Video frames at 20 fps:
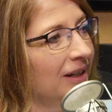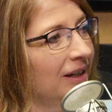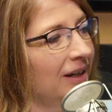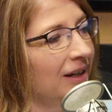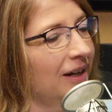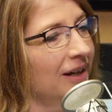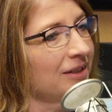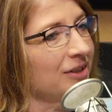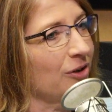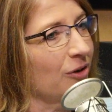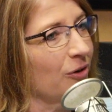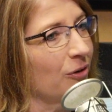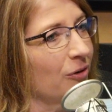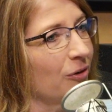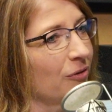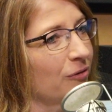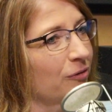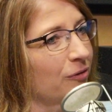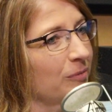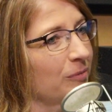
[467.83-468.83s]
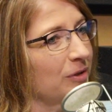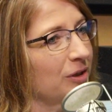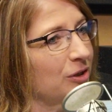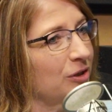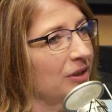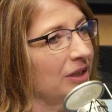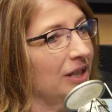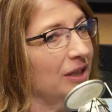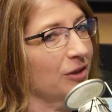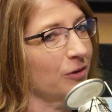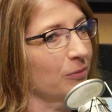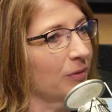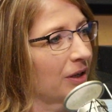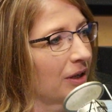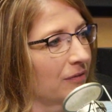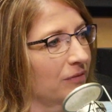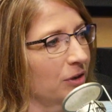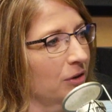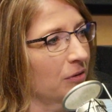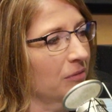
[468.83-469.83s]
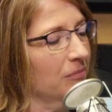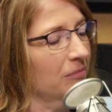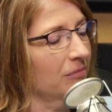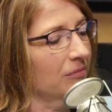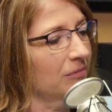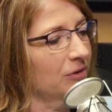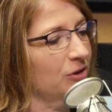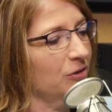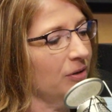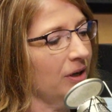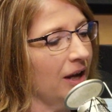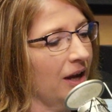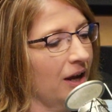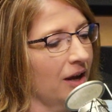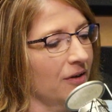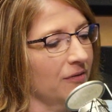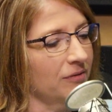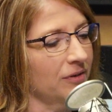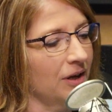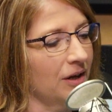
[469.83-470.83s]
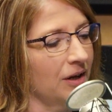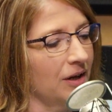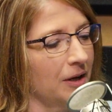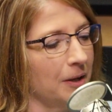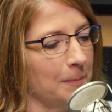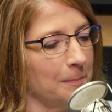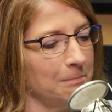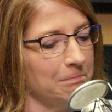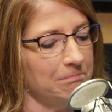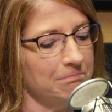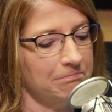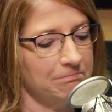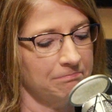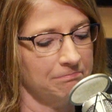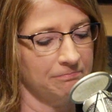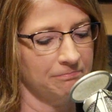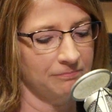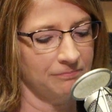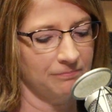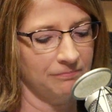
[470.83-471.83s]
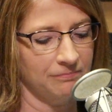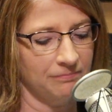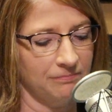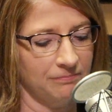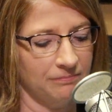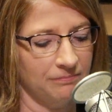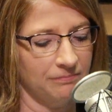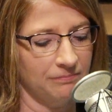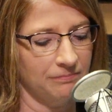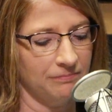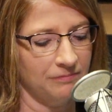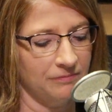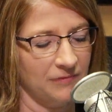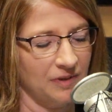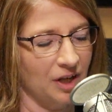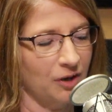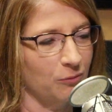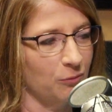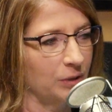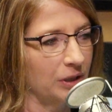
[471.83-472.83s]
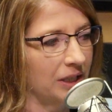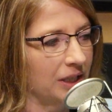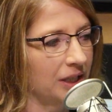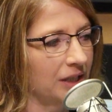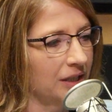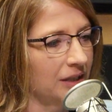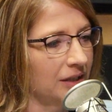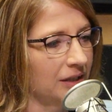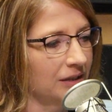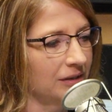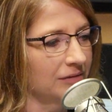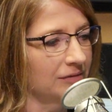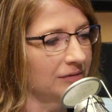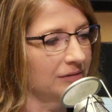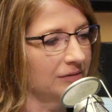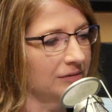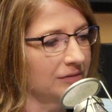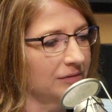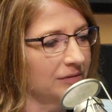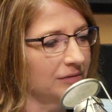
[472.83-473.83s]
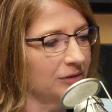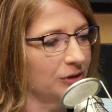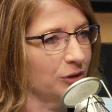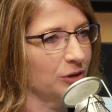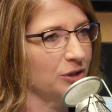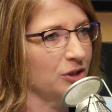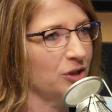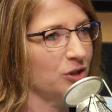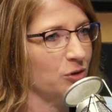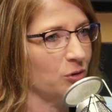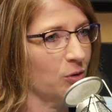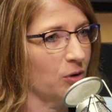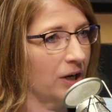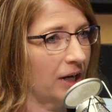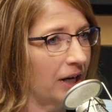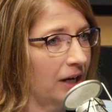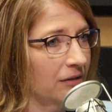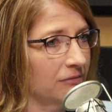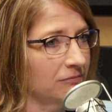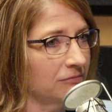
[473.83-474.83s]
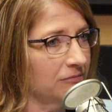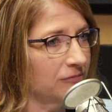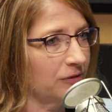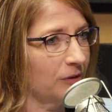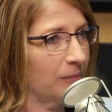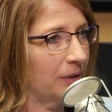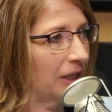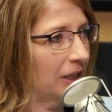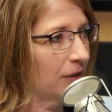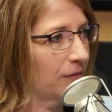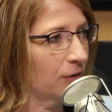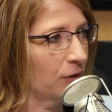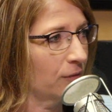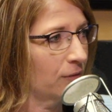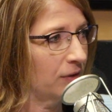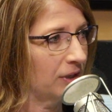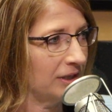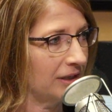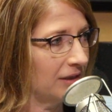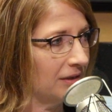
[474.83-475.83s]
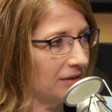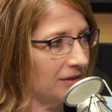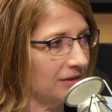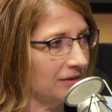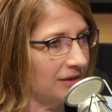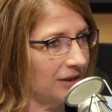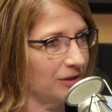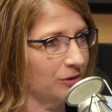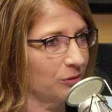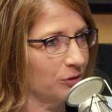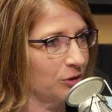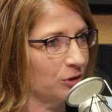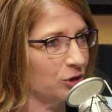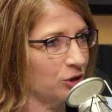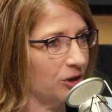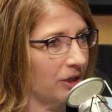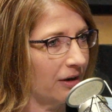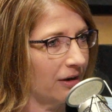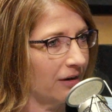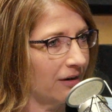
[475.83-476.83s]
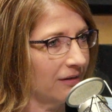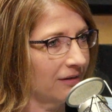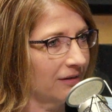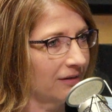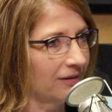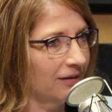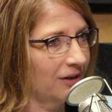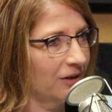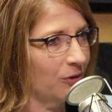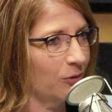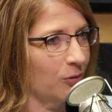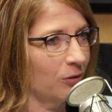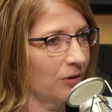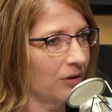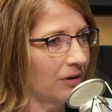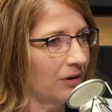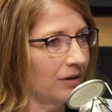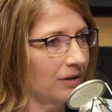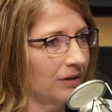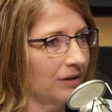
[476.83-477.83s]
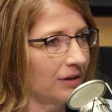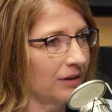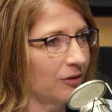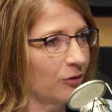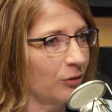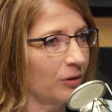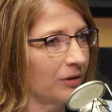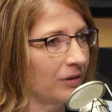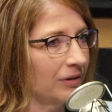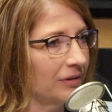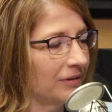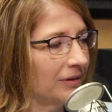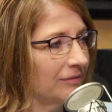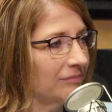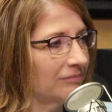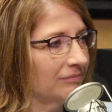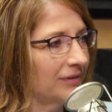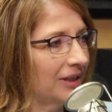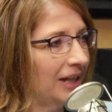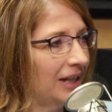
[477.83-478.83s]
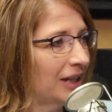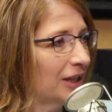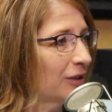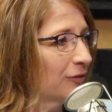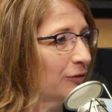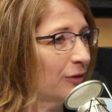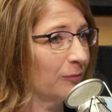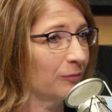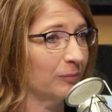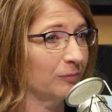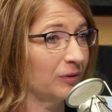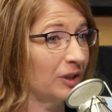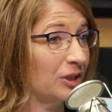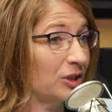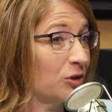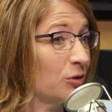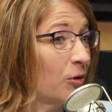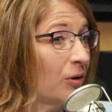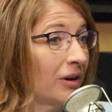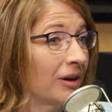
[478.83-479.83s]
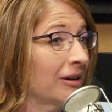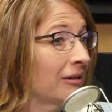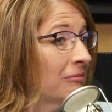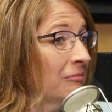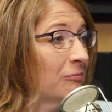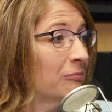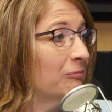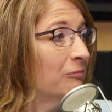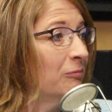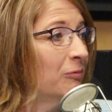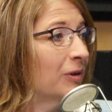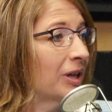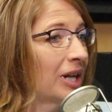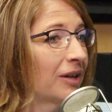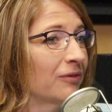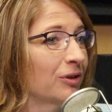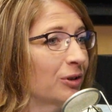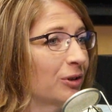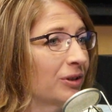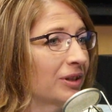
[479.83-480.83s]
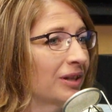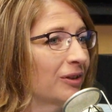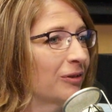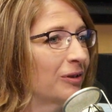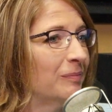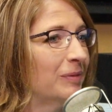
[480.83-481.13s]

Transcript: So, from either one of you, do you have a really good story from any of your visits that you could share, or anything from the store, whatever you think would be